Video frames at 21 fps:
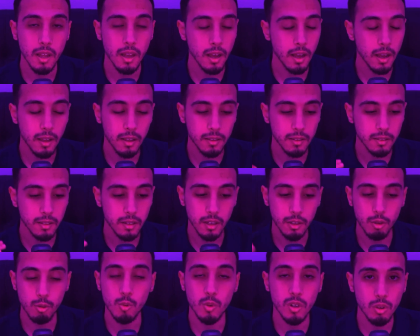and they
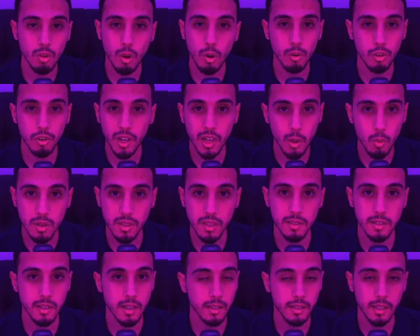drained all the
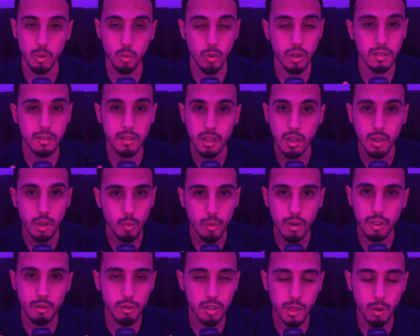liquidity, and it went
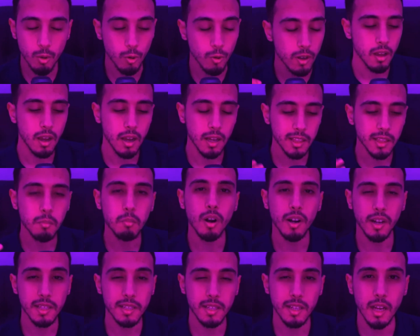really to zero. And the
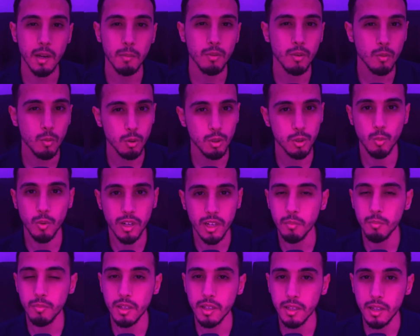market cap was really
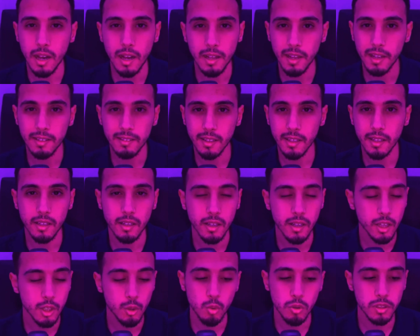big, and I think
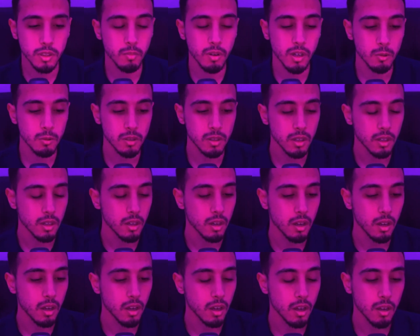it was about
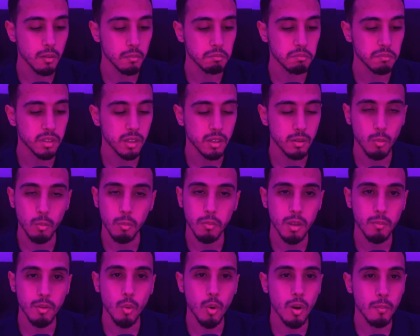
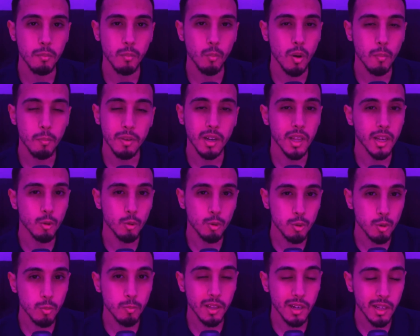maybe 1 billion or
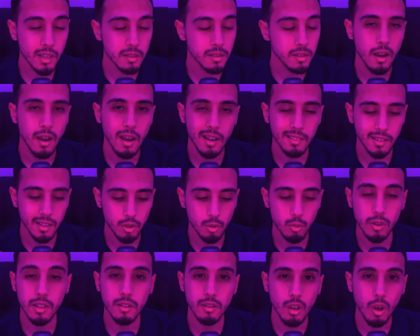2 billions, and they
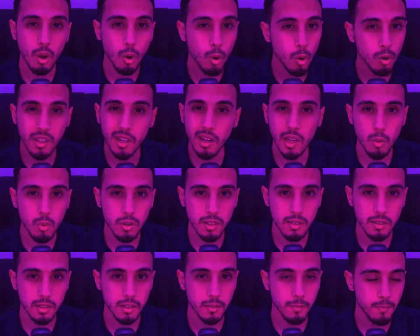drained all the
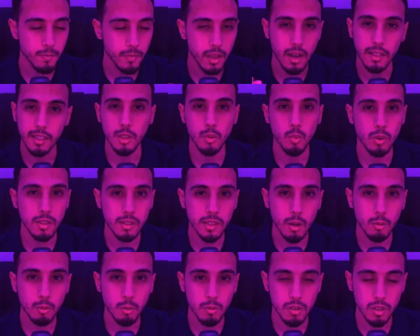liquidity, and it went
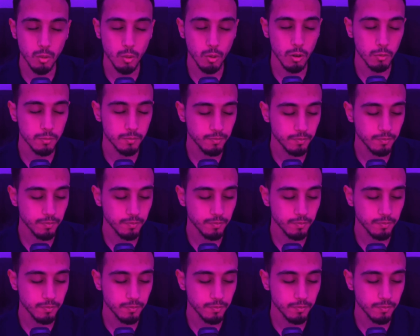down to zero.